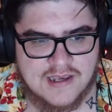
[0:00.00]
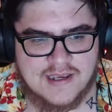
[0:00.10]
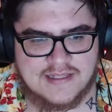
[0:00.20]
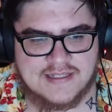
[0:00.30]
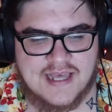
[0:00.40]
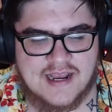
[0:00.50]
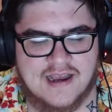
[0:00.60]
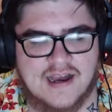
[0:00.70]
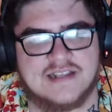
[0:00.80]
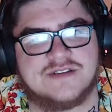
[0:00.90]
it's that
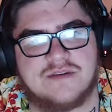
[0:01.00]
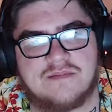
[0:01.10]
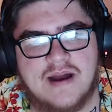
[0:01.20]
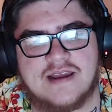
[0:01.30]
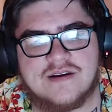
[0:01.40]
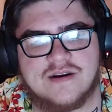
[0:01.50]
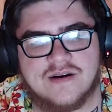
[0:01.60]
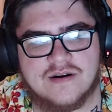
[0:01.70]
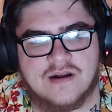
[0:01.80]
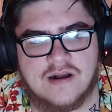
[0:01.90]
constant
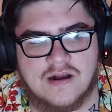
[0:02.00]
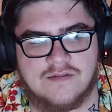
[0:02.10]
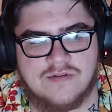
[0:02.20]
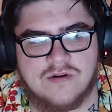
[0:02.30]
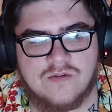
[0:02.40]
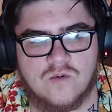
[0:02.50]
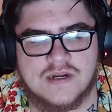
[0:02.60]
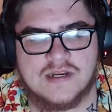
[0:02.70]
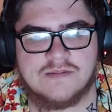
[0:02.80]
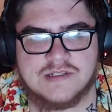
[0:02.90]
reminder of
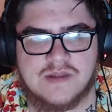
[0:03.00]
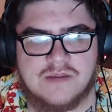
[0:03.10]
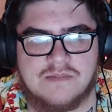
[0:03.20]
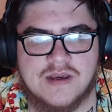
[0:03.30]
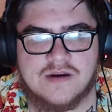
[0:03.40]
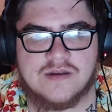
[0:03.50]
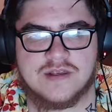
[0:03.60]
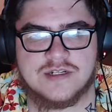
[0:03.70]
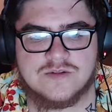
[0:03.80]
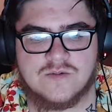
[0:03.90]
wanting to build something bigger than
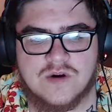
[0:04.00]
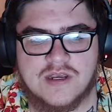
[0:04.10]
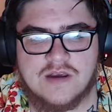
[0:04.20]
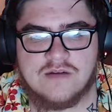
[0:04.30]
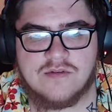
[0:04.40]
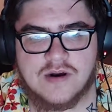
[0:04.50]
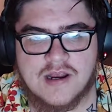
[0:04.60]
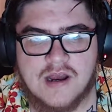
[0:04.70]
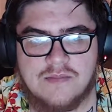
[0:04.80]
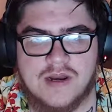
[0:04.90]
just working for a
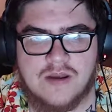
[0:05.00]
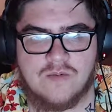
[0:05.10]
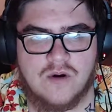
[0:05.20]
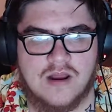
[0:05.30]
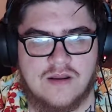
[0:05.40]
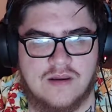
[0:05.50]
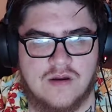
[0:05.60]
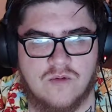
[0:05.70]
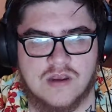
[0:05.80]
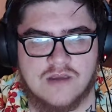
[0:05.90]
company and and you know
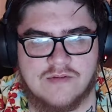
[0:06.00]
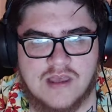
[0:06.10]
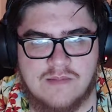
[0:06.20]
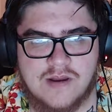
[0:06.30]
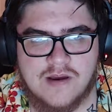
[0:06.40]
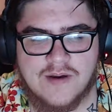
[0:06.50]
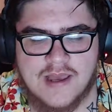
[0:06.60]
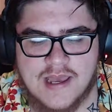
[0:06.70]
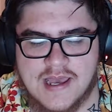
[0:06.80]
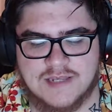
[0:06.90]
working for them. You know,
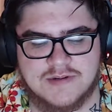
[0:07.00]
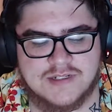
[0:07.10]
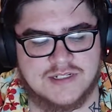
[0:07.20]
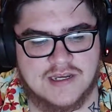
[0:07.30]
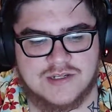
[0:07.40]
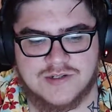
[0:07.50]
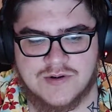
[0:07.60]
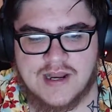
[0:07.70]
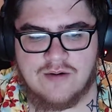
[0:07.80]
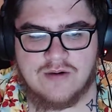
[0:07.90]
as much as I
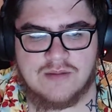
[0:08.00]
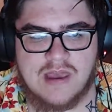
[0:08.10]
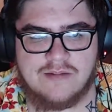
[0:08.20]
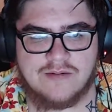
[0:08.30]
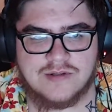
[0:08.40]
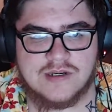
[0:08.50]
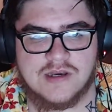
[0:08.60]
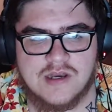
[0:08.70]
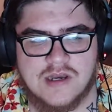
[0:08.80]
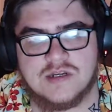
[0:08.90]
enjoy it, I want to be able to
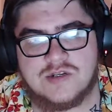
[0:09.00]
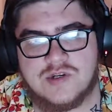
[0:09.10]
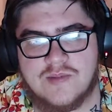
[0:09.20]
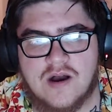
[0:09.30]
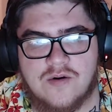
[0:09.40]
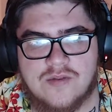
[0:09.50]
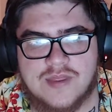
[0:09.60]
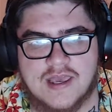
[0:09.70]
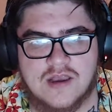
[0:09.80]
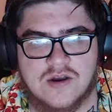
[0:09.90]
to do my own
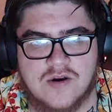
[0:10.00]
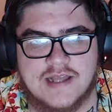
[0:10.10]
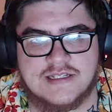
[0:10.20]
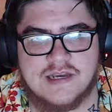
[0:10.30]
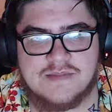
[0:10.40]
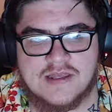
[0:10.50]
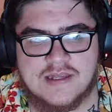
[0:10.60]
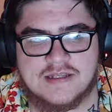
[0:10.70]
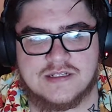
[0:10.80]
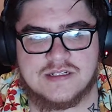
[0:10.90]
thing and create something
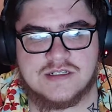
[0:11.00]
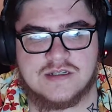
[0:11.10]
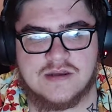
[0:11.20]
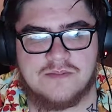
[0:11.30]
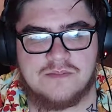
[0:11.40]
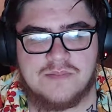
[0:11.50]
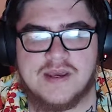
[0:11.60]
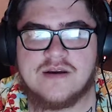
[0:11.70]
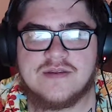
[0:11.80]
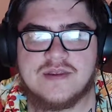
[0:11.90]
that's just
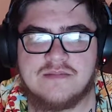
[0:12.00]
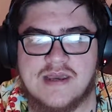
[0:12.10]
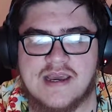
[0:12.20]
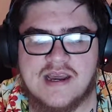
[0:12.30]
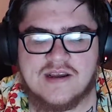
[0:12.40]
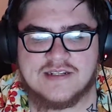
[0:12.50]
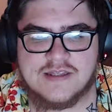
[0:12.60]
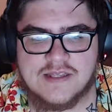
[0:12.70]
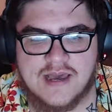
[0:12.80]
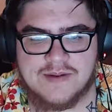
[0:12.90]
bigger than me. I know I
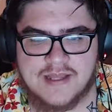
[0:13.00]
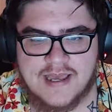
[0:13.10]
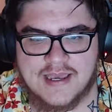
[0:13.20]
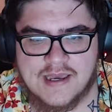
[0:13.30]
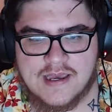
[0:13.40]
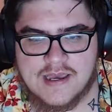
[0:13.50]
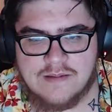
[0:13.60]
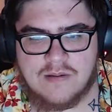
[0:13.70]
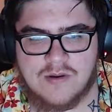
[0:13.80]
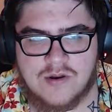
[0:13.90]
said that, but like
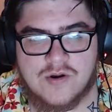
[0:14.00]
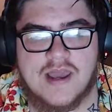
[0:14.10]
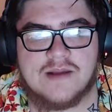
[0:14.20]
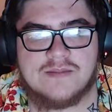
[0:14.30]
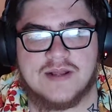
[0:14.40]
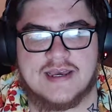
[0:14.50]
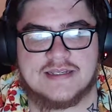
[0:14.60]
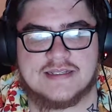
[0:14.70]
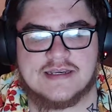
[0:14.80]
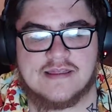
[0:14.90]
I'm going to create a
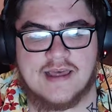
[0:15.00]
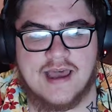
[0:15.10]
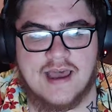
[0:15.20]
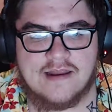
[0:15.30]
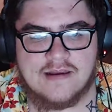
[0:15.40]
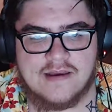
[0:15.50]
place that